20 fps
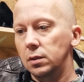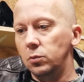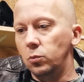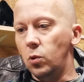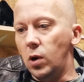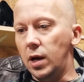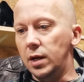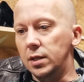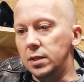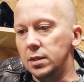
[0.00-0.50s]

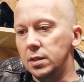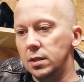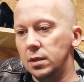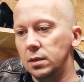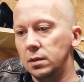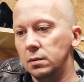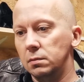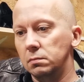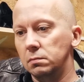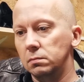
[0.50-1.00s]
Weight,
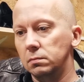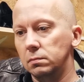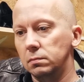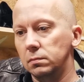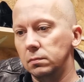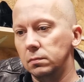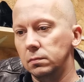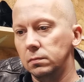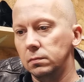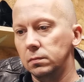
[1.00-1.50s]

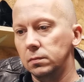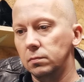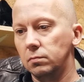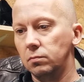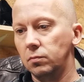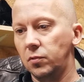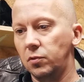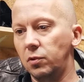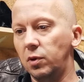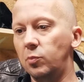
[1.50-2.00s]

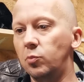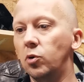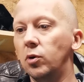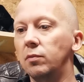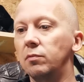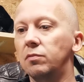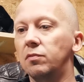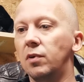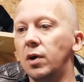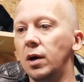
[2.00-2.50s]

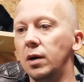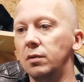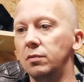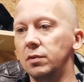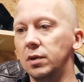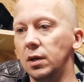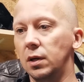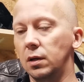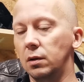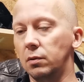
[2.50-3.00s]
3.5
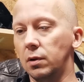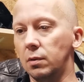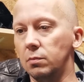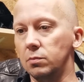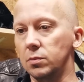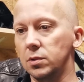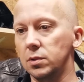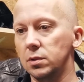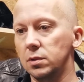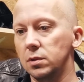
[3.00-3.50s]

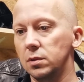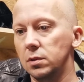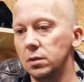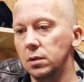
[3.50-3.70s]
kilograms.